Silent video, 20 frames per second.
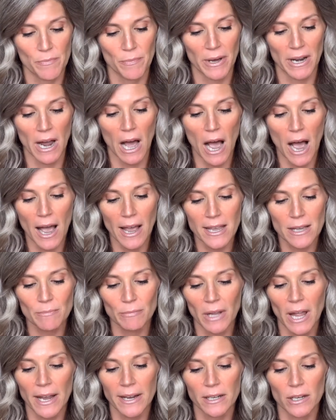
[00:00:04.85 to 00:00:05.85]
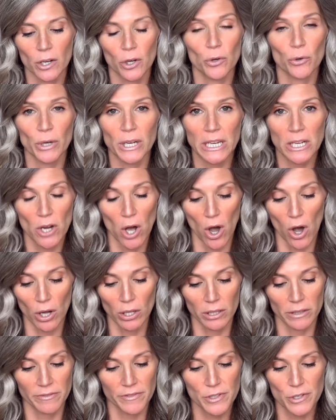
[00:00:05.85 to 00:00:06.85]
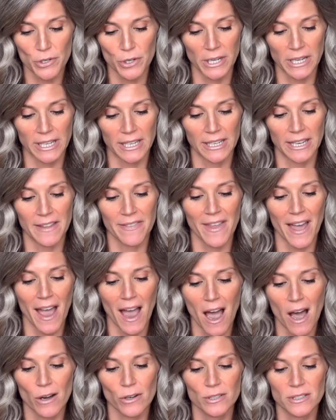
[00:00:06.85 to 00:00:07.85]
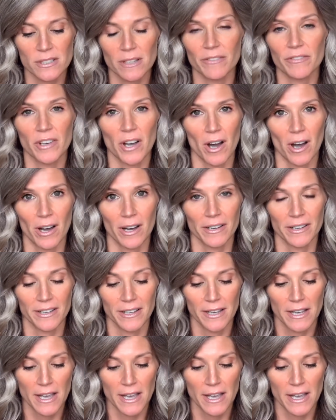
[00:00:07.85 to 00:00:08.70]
"But I am like a green olive tree in the house of God.